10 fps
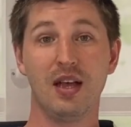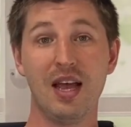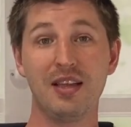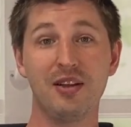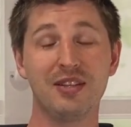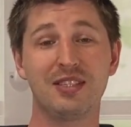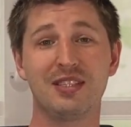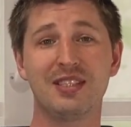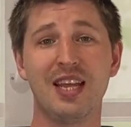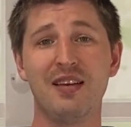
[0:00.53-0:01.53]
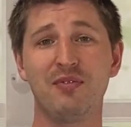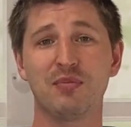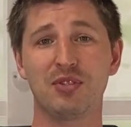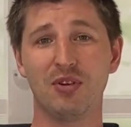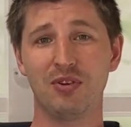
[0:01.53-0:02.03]
Hi there, this is Sam from
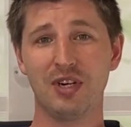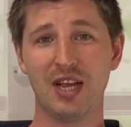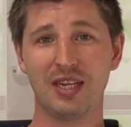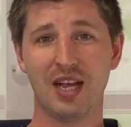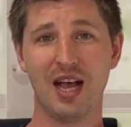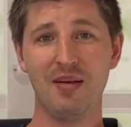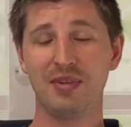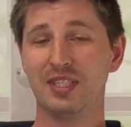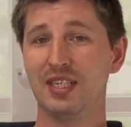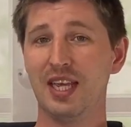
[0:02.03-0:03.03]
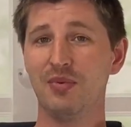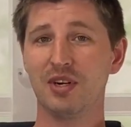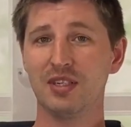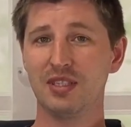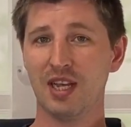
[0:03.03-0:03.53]
Solar.com, and today we're
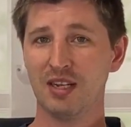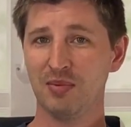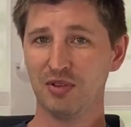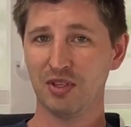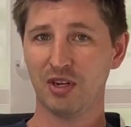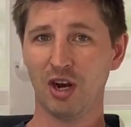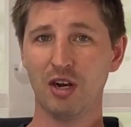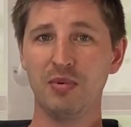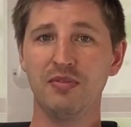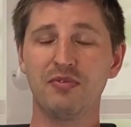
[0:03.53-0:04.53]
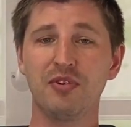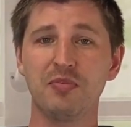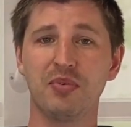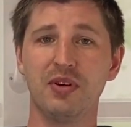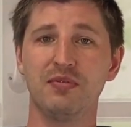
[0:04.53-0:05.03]
going to talk about the carbon
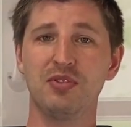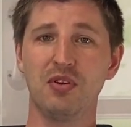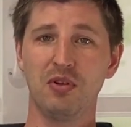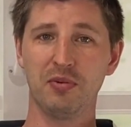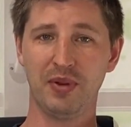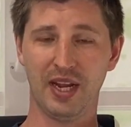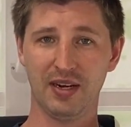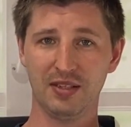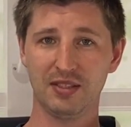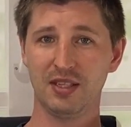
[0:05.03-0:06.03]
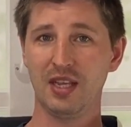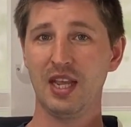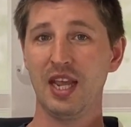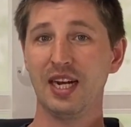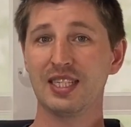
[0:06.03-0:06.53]
footprint of solar panels
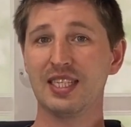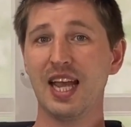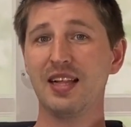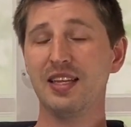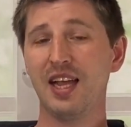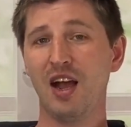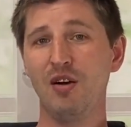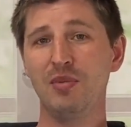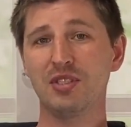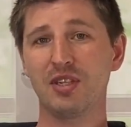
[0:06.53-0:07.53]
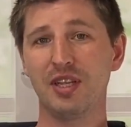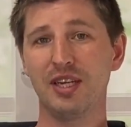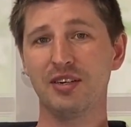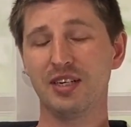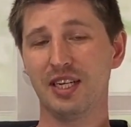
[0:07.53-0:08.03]
and exactly how much
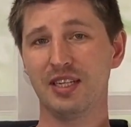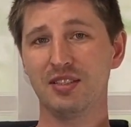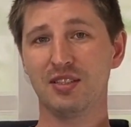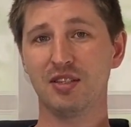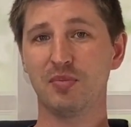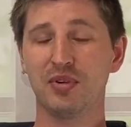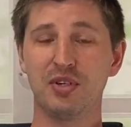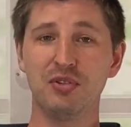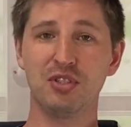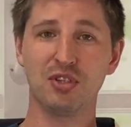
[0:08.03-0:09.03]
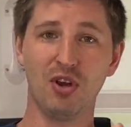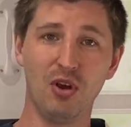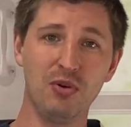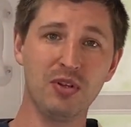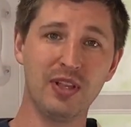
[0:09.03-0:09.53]
cleaner it is to produce your
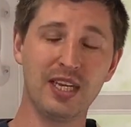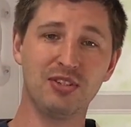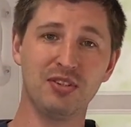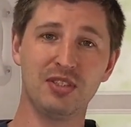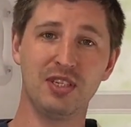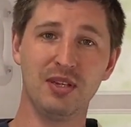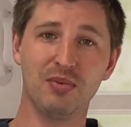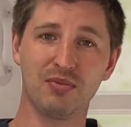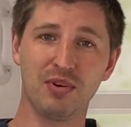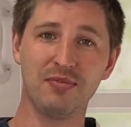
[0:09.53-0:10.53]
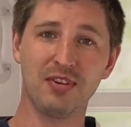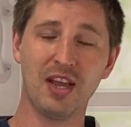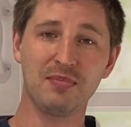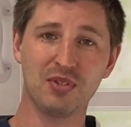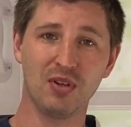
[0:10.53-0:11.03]
own electricity with
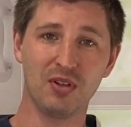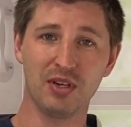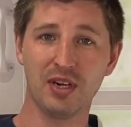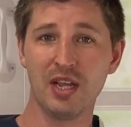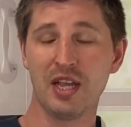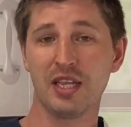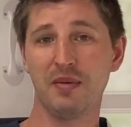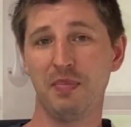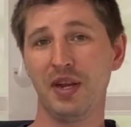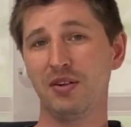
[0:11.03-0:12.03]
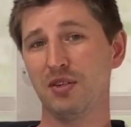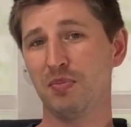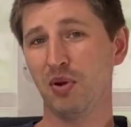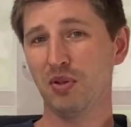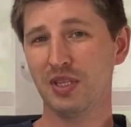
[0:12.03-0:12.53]
rooftop solar compared to
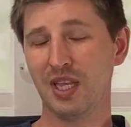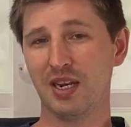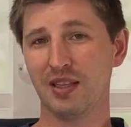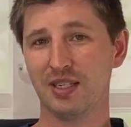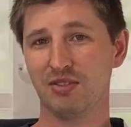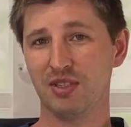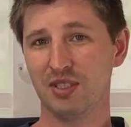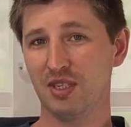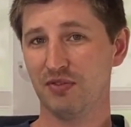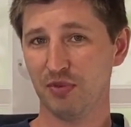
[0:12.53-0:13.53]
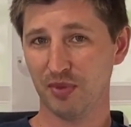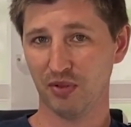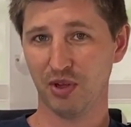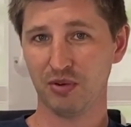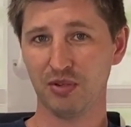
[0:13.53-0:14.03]
pulling that electricity from the
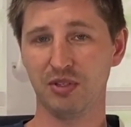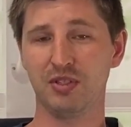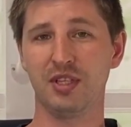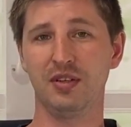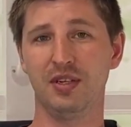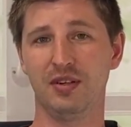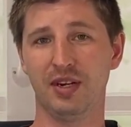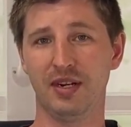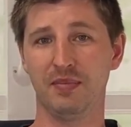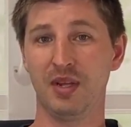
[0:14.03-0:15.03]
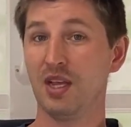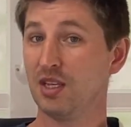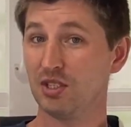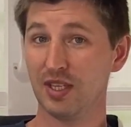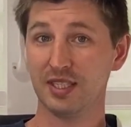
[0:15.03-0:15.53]
local utility grid.
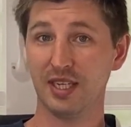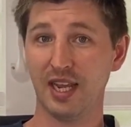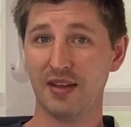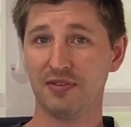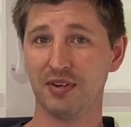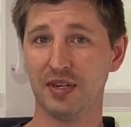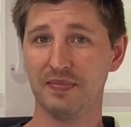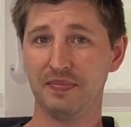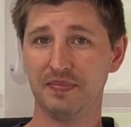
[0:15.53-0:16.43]
So let's get after it.